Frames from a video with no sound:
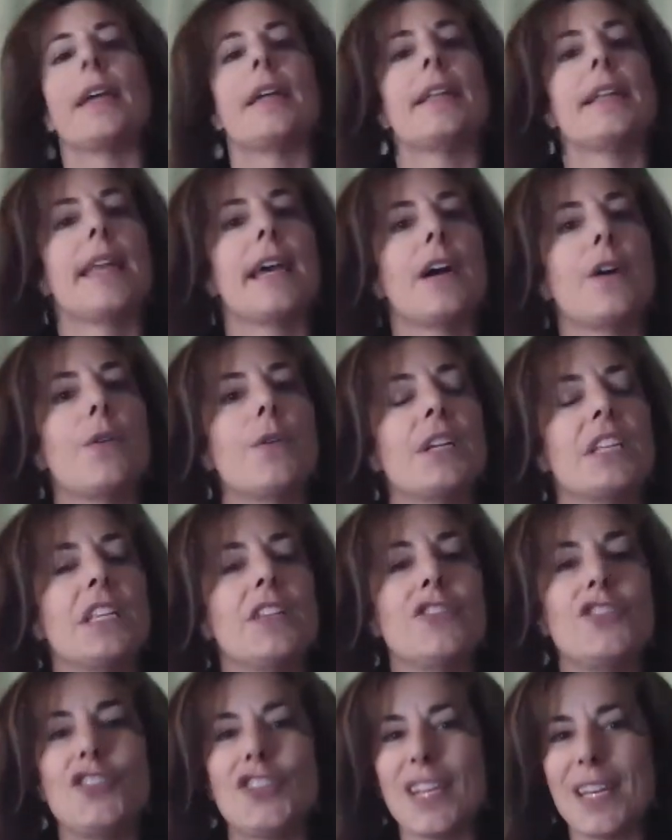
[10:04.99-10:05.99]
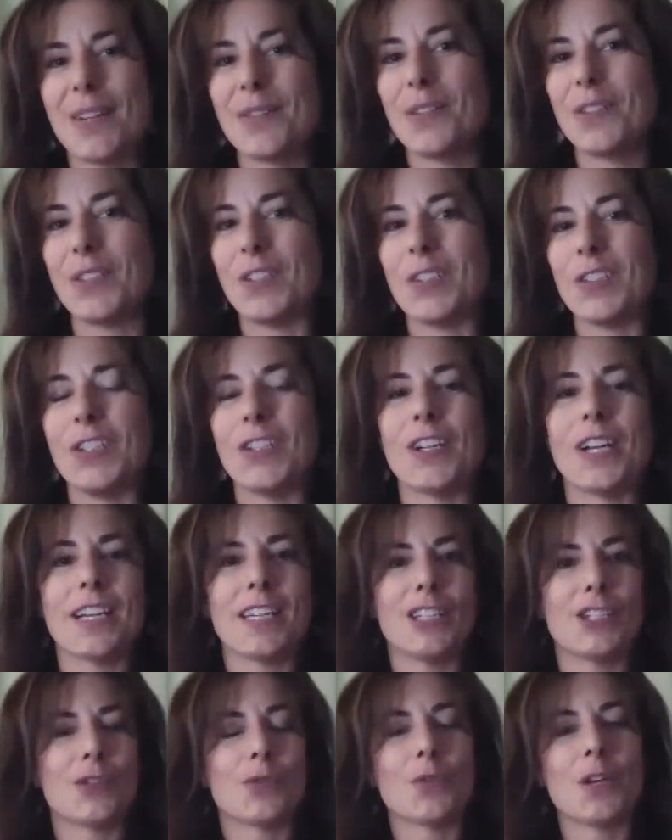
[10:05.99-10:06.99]
Now, in general, you're not
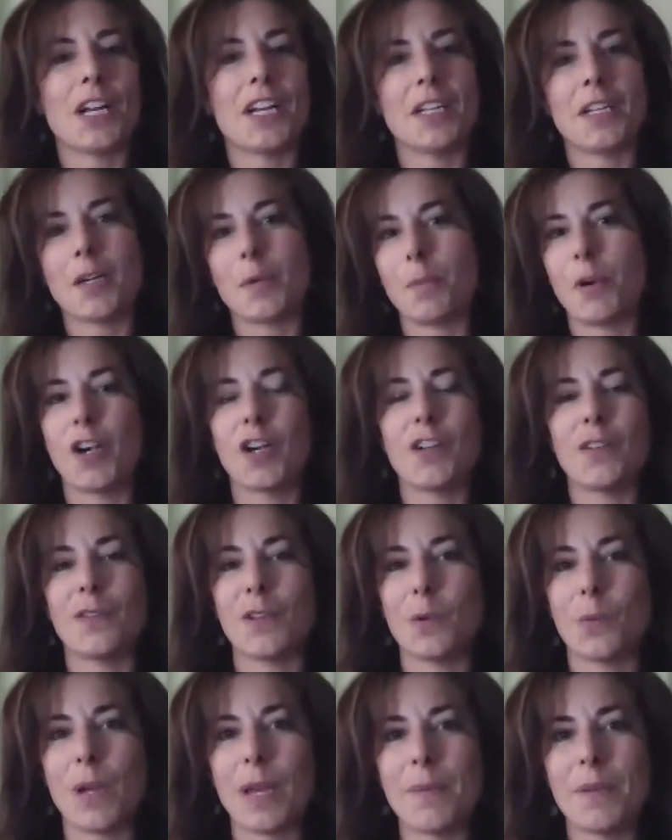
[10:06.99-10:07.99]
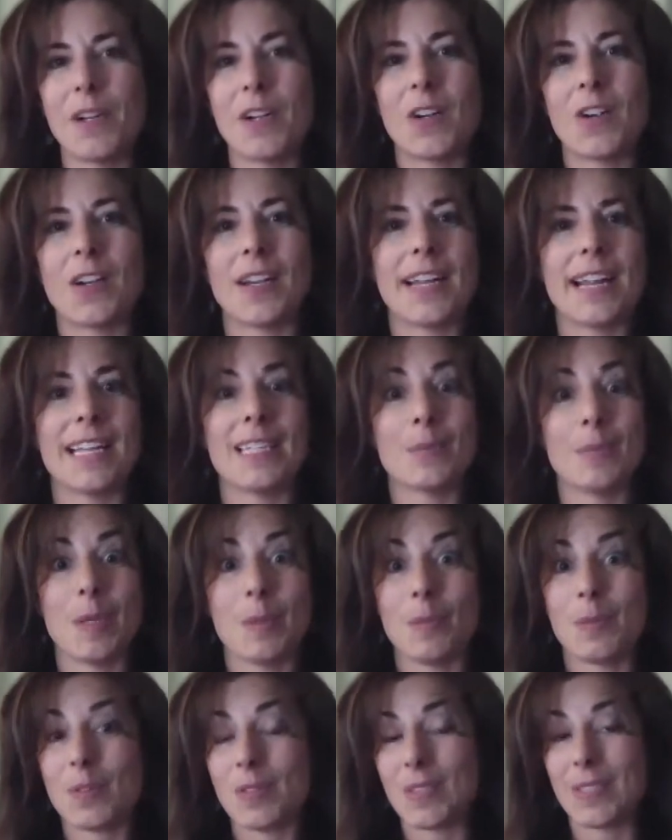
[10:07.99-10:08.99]
going to run a part of your webinar and ask
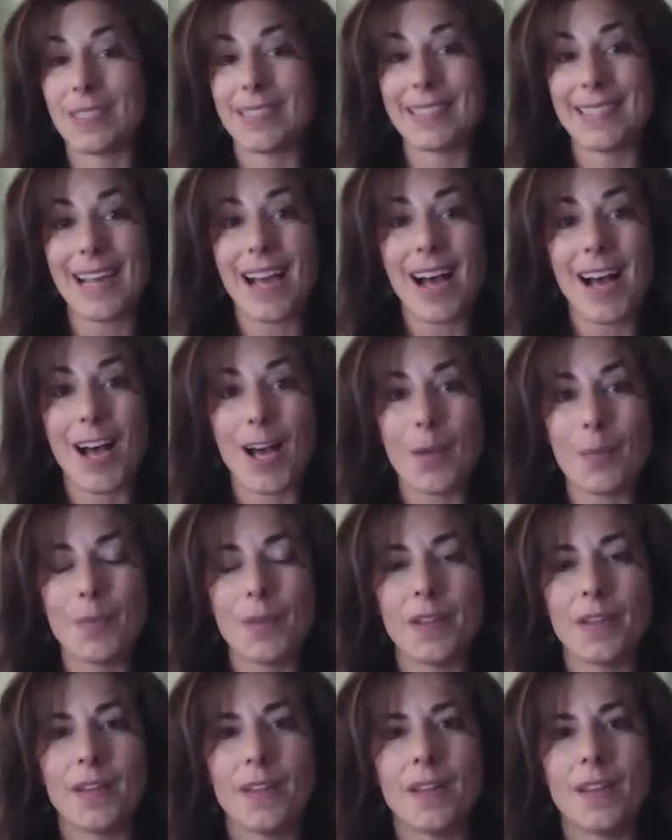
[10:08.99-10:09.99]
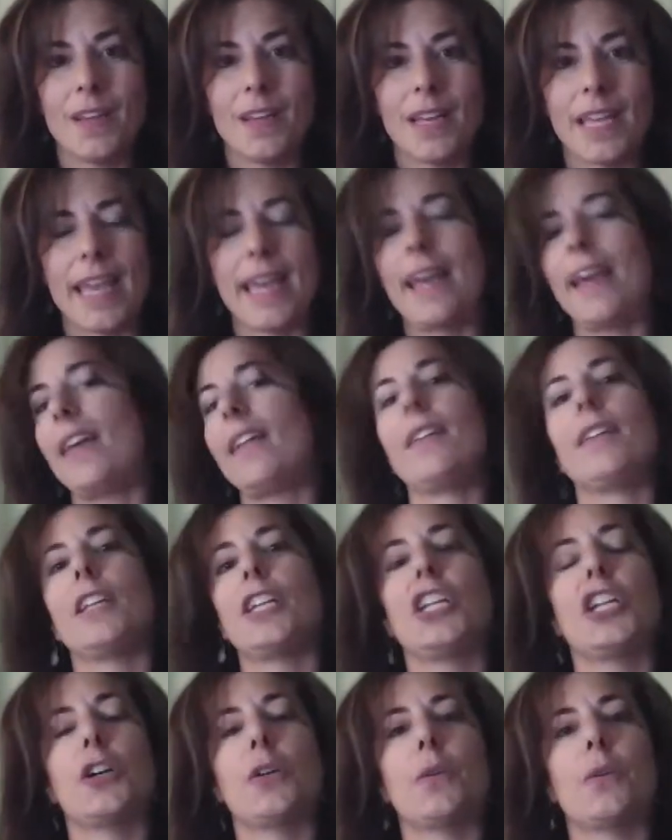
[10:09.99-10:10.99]
people to stop and,
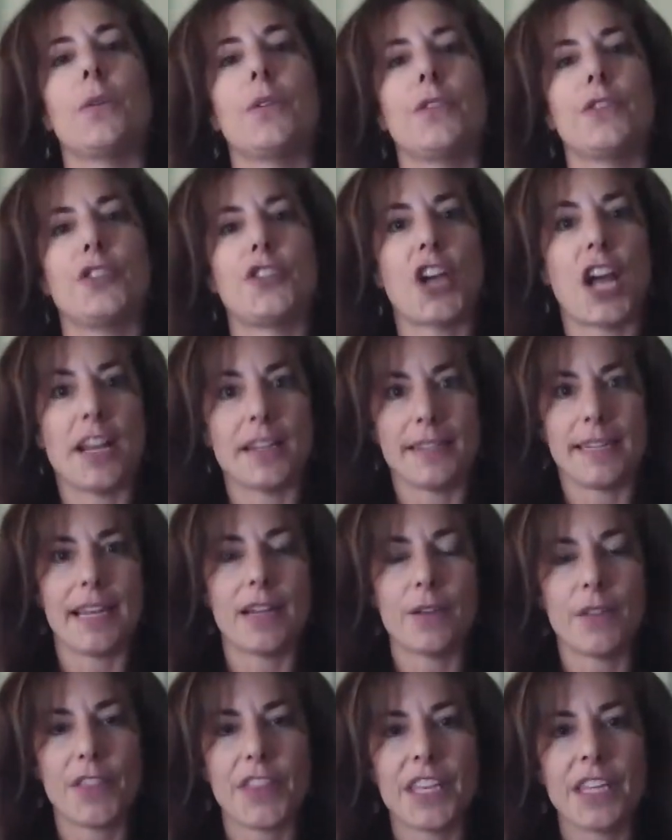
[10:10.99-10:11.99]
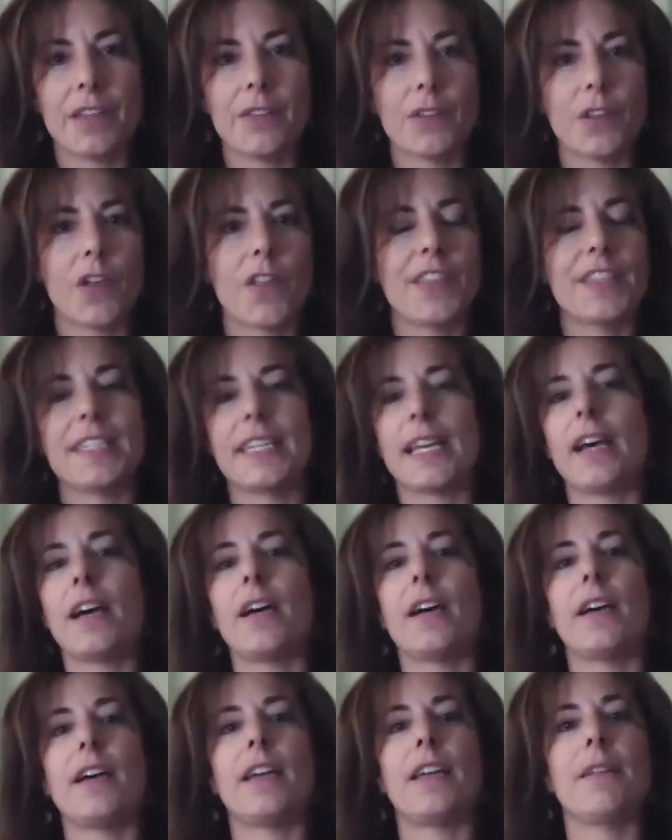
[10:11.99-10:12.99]
jot down things all the
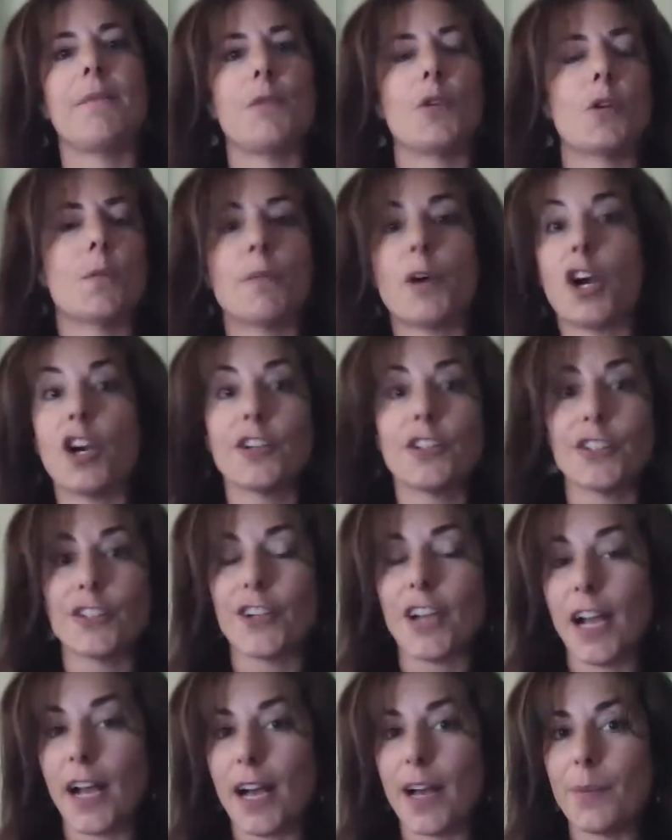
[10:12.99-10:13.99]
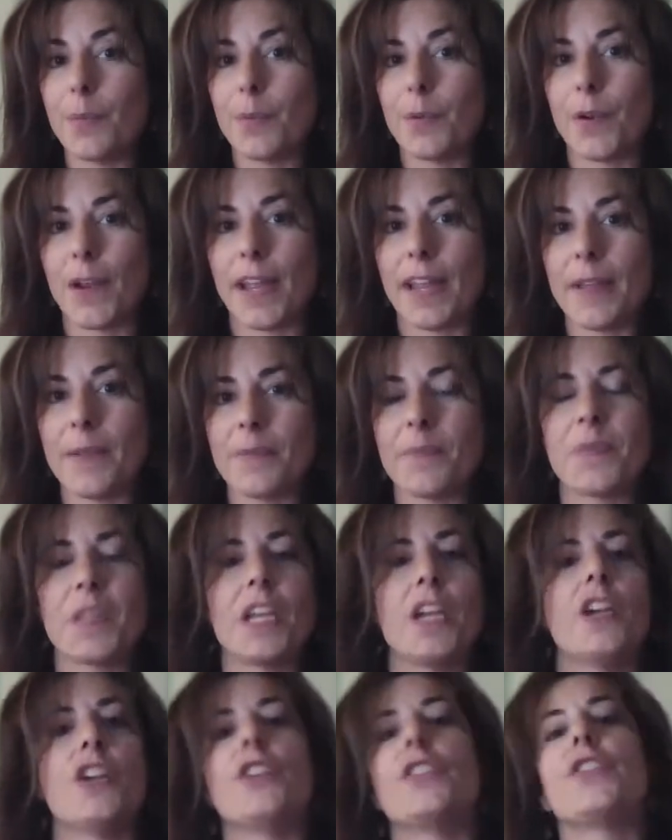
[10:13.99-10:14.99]
time or partner up, right?
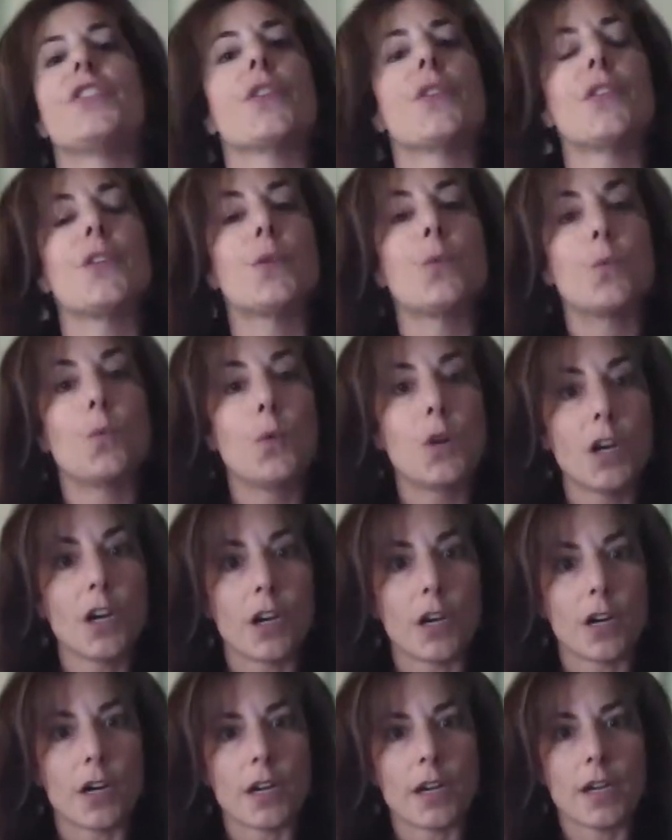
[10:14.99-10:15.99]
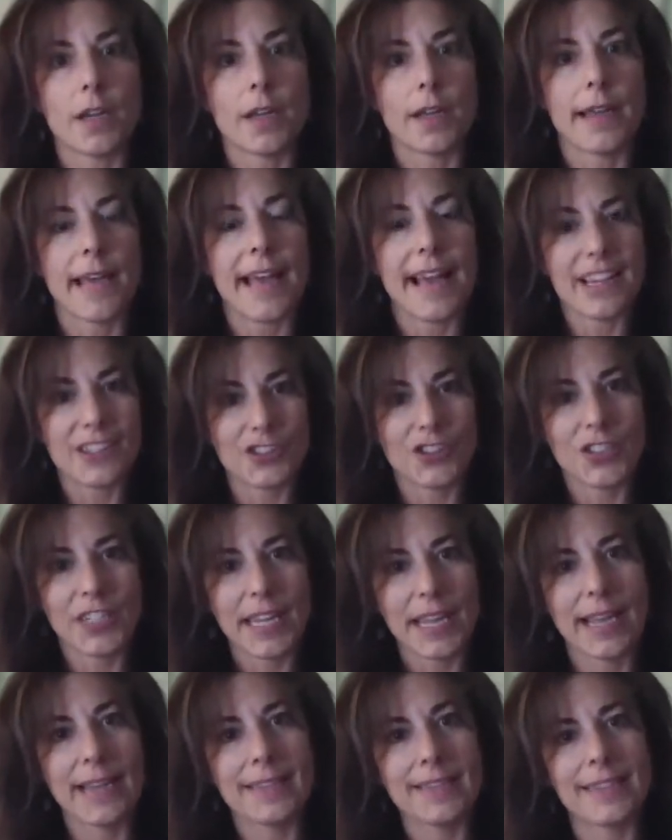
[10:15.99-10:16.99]
So the work actually
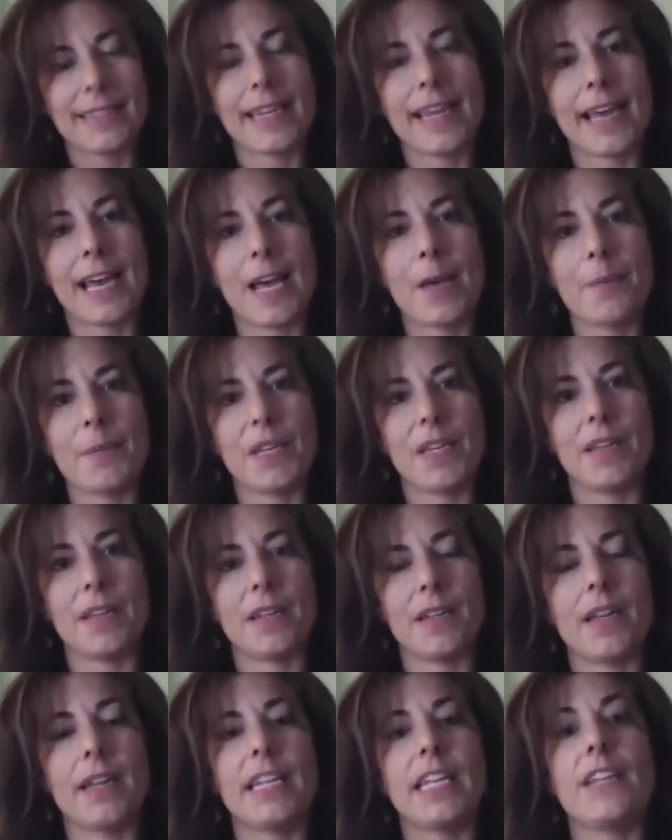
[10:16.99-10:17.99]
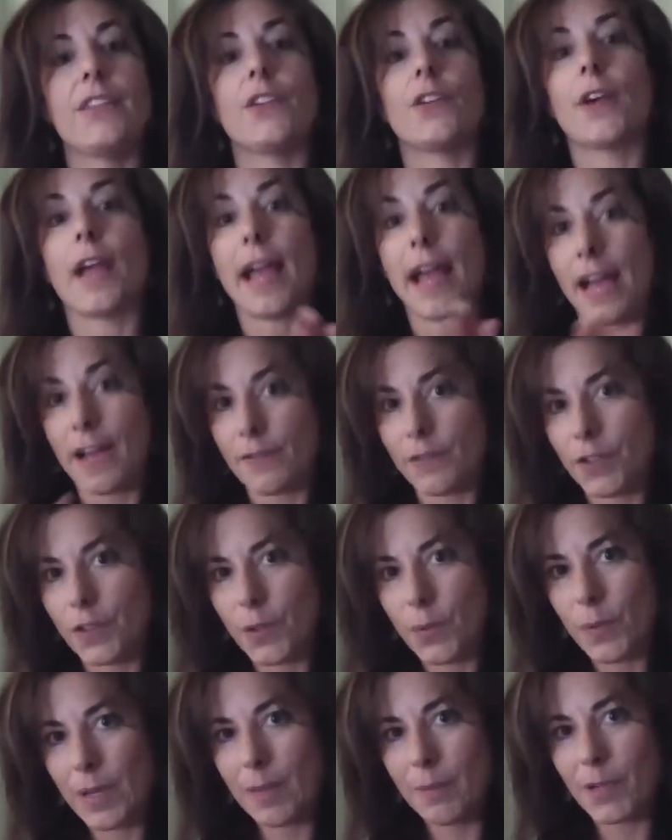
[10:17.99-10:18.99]
has to happen either after
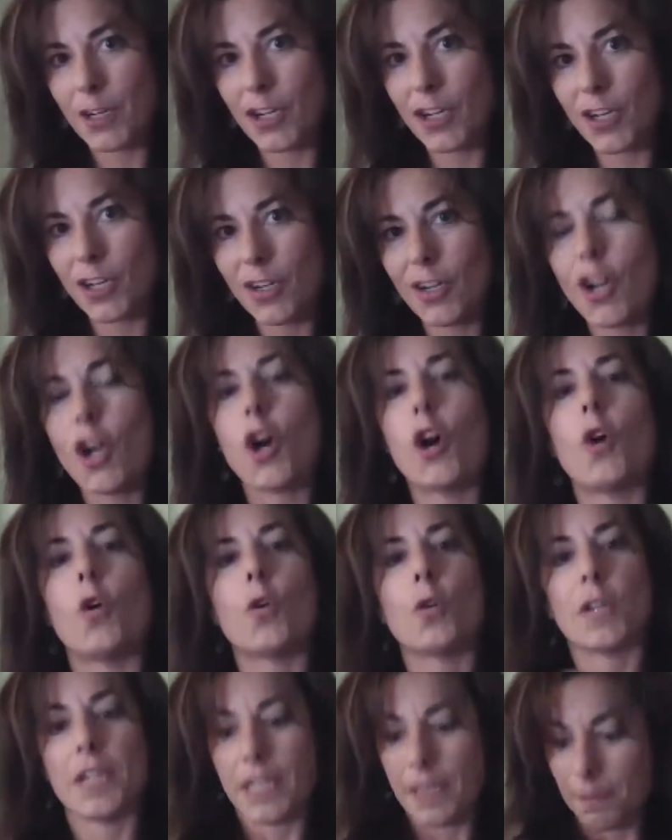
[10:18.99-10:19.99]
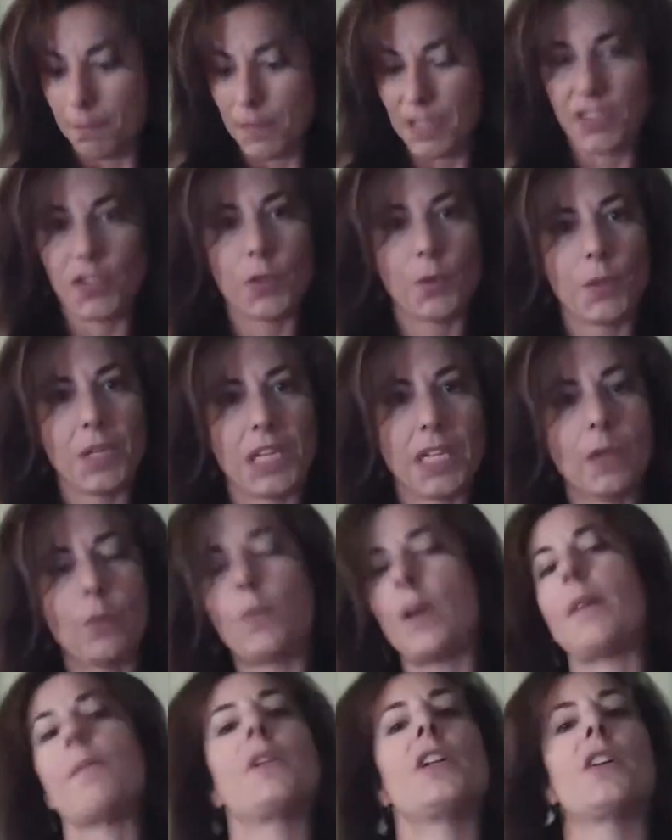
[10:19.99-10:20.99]
the webinar or in between
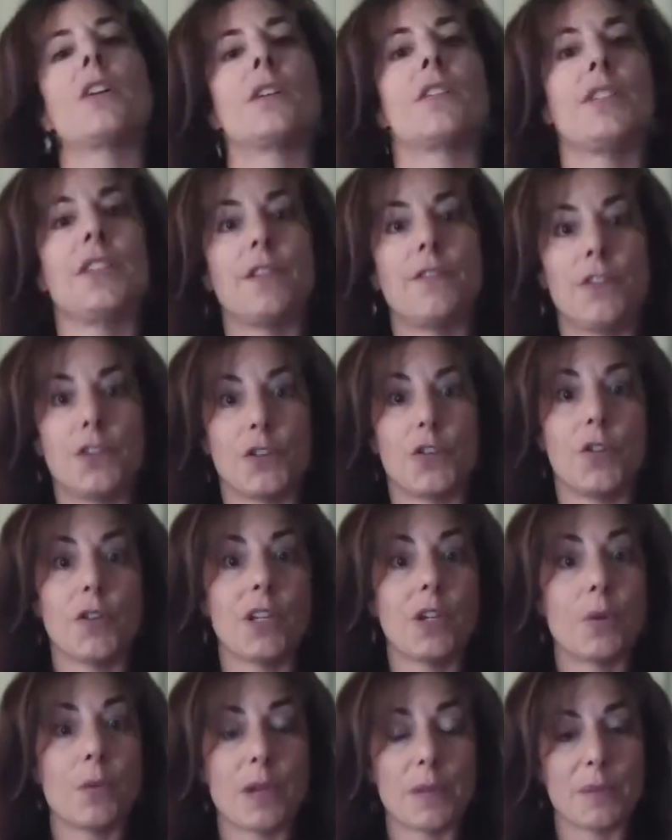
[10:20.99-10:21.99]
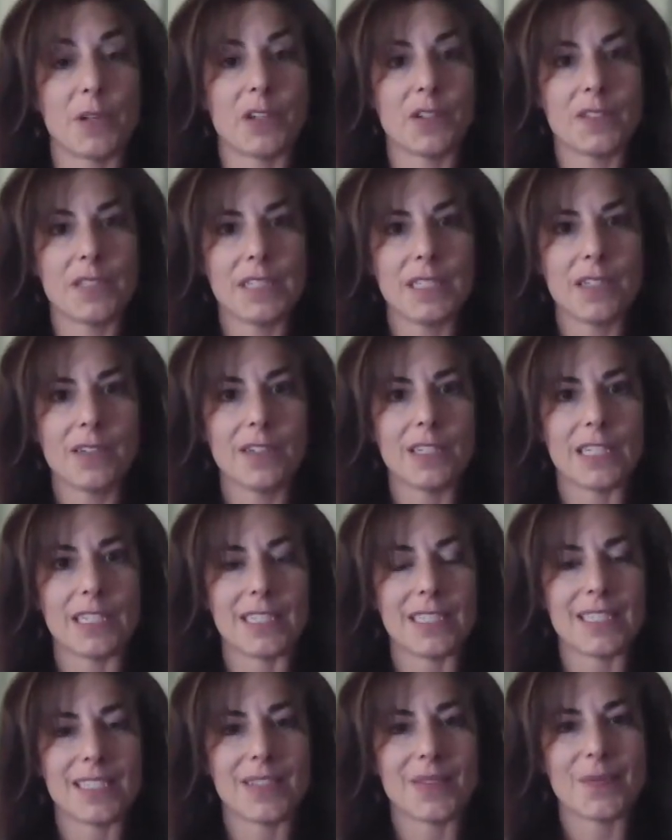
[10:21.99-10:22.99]
webinars if you're doing a webinar
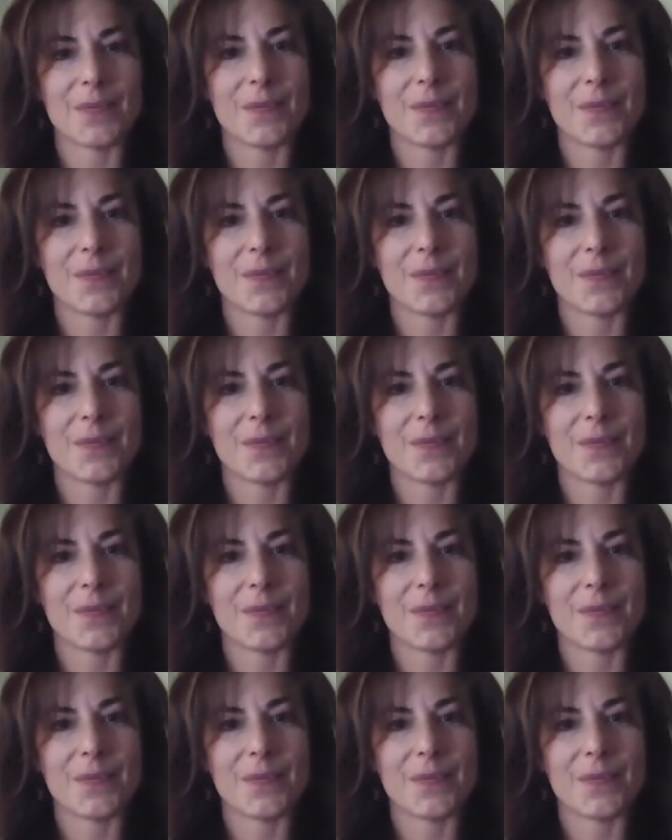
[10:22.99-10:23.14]
series.